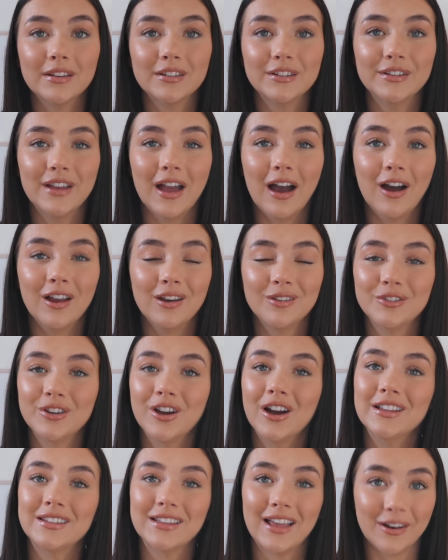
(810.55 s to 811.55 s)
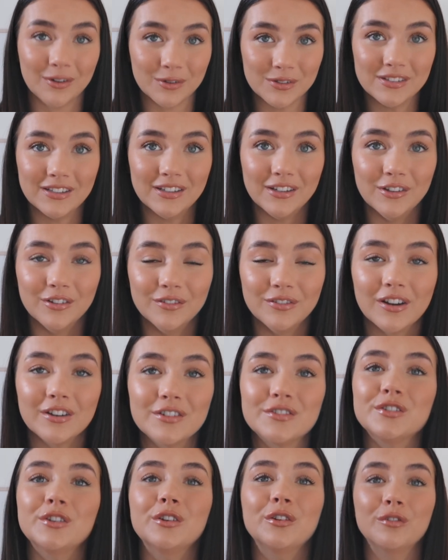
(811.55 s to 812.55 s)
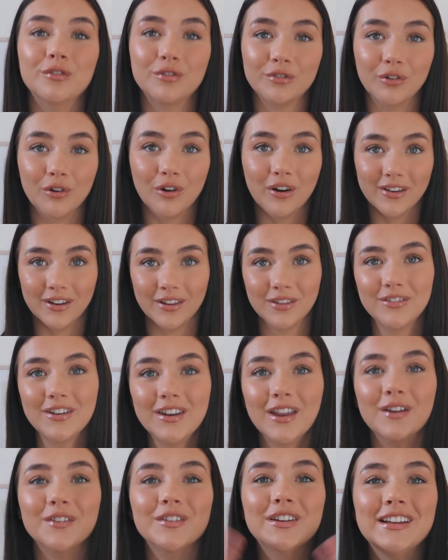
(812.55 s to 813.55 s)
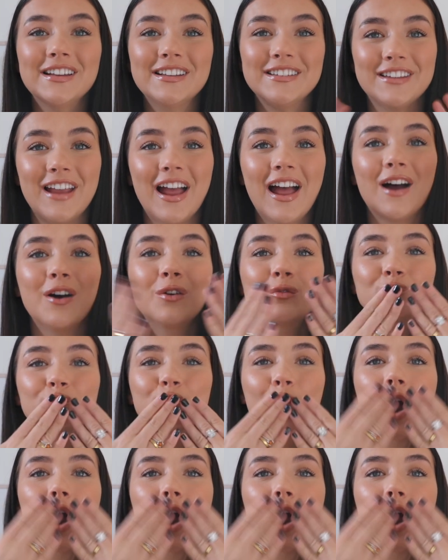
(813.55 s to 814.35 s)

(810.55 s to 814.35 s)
So yeah, I love you guys and I'll see you very soon for another video. Ciao.